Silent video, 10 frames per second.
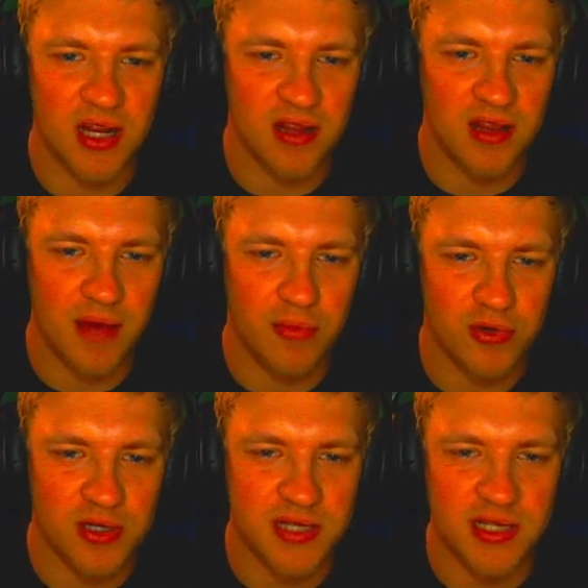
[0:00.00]
a lot more
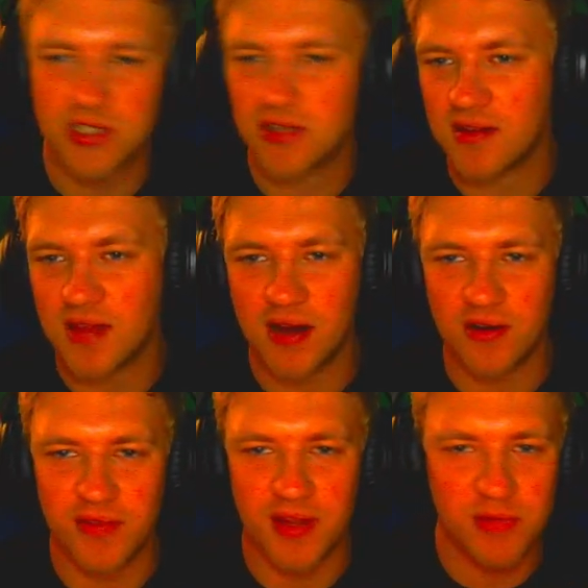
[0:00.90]
attention than that
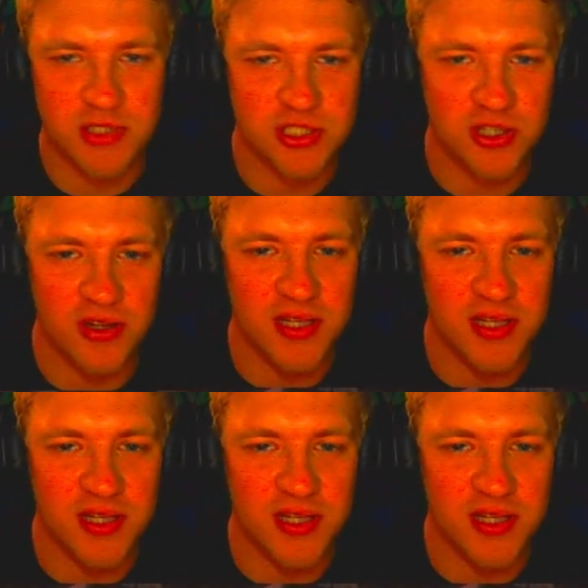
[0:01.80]
over there, which is good.